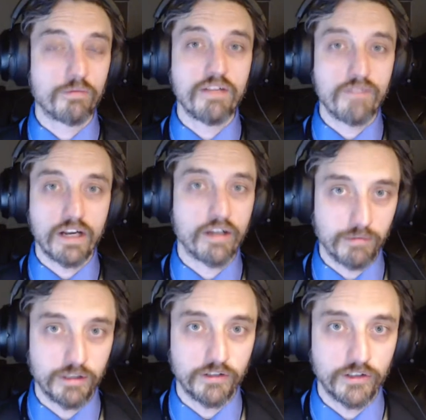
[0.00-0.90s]
too many
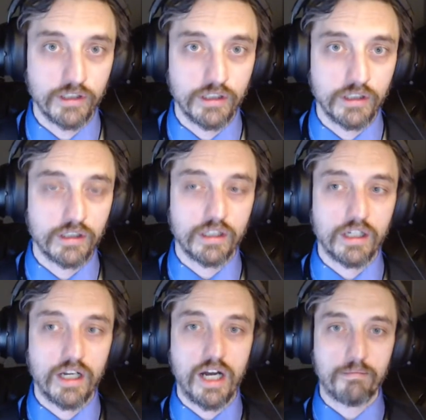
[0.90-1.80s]
variables.
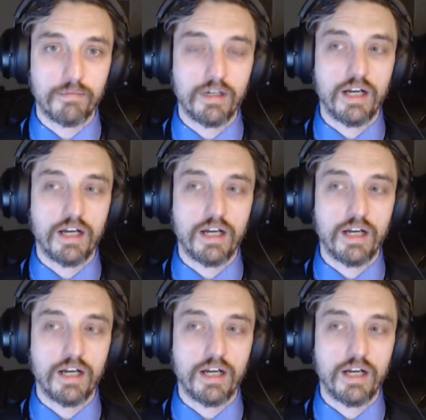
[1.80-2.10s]
Mm. Um,